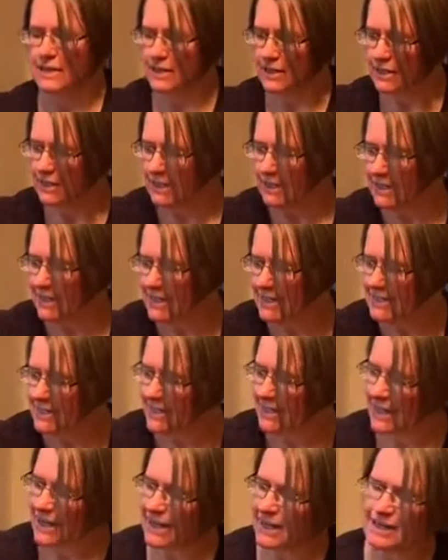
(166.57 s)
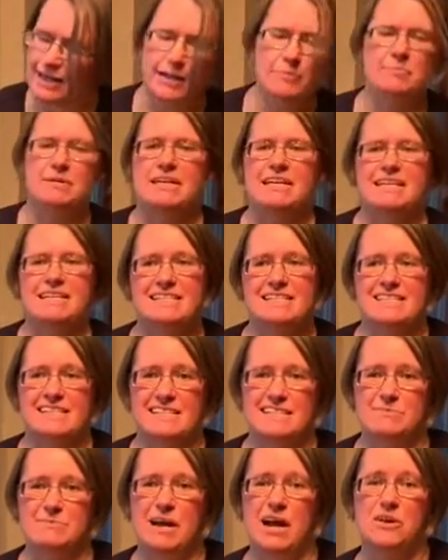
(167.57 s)
You need to cut a piece
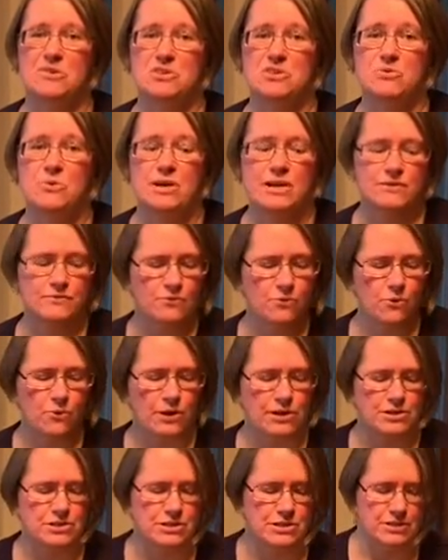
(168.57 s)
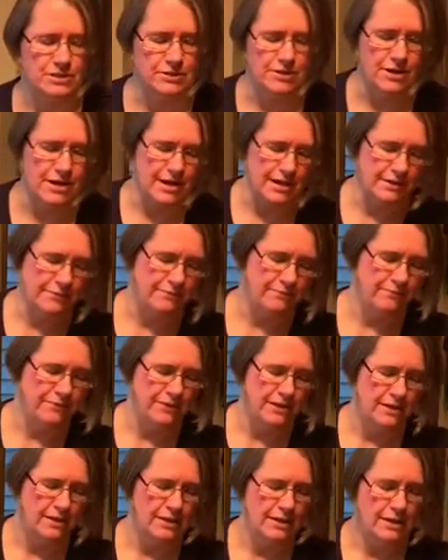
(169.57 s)
that's about 24 inches long.
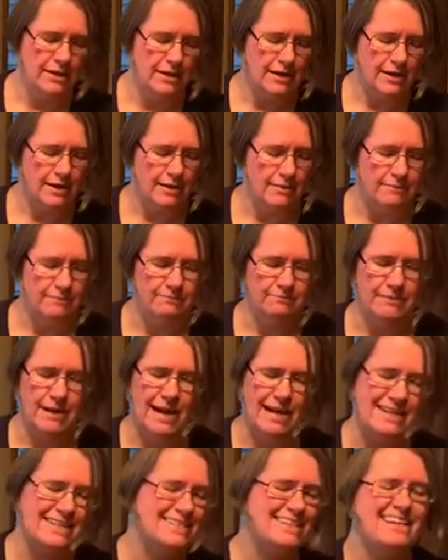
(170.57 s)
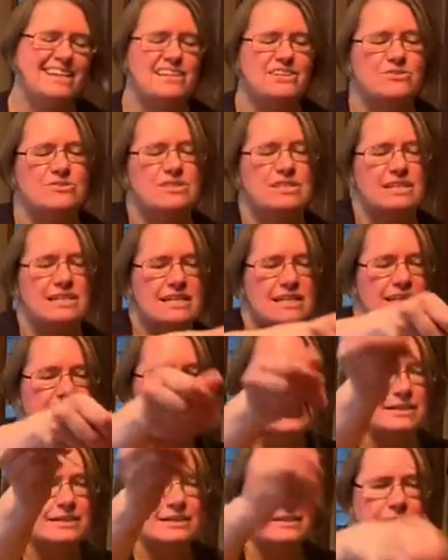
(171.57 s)
I just like
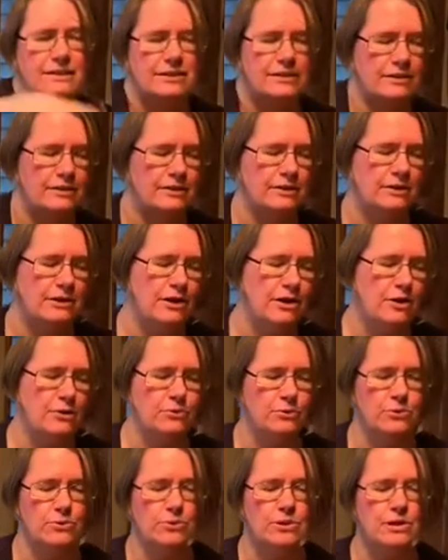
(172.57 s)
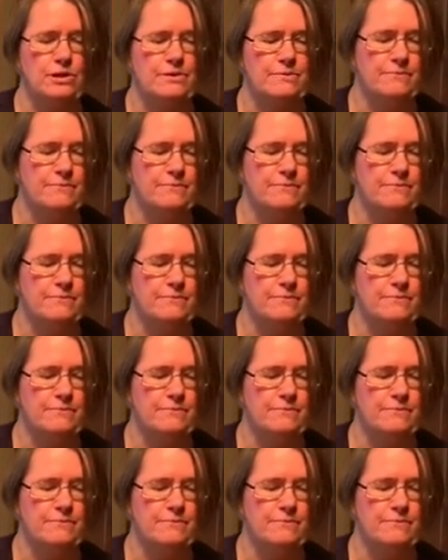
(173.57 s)
using a ruler,